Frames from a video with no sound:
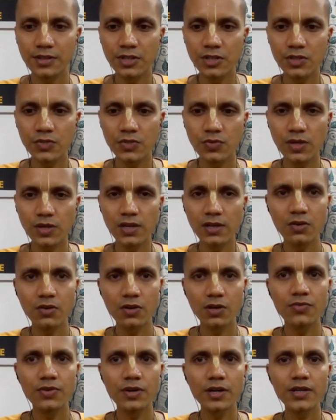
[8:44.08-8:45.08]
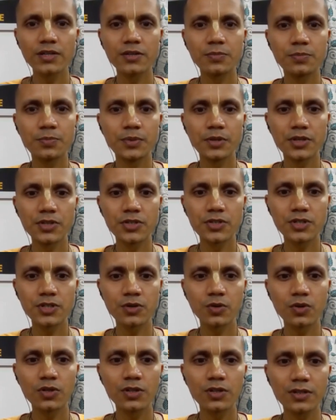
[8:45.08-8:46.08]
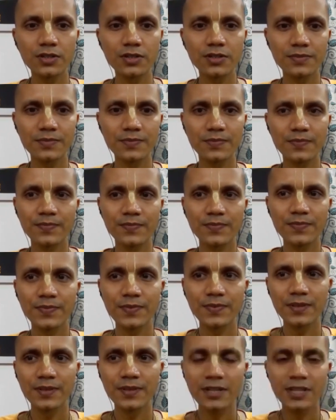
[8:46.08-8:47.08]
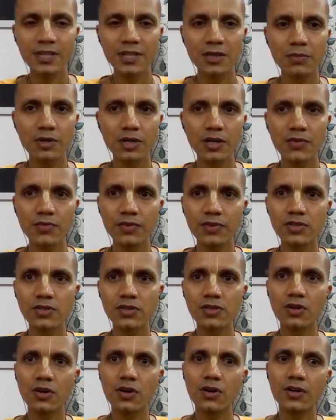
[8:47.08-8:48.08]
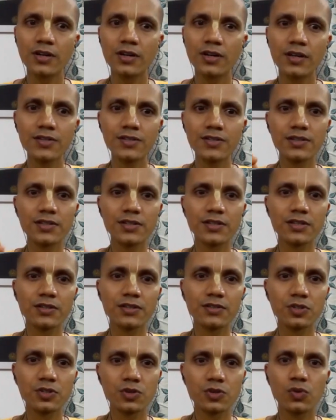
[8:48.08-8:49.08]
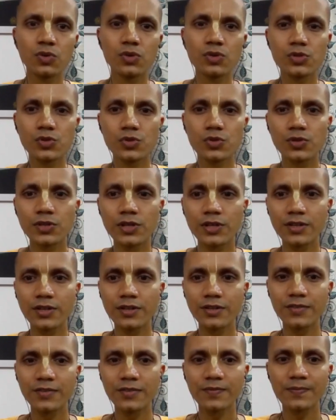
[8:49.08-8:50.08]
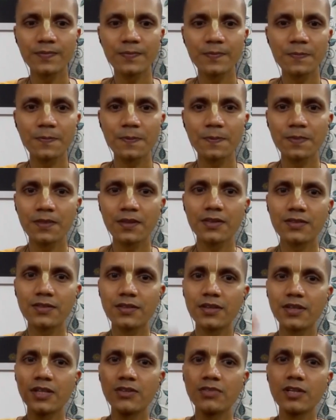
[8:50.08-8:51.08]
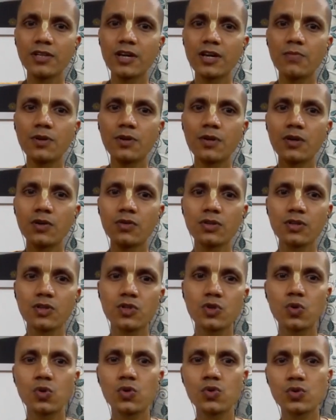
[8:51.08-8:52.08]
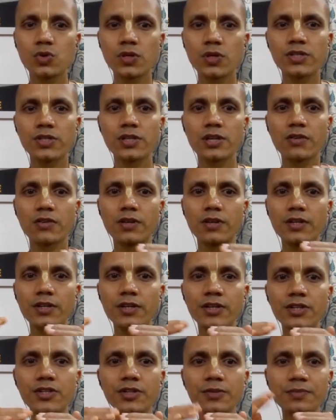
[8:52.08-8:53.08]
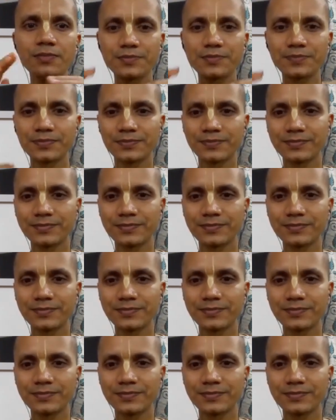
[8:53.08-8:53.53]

is well qualified PhD holder, but if his audience is a school student, then he will come down to the school students level and teach him.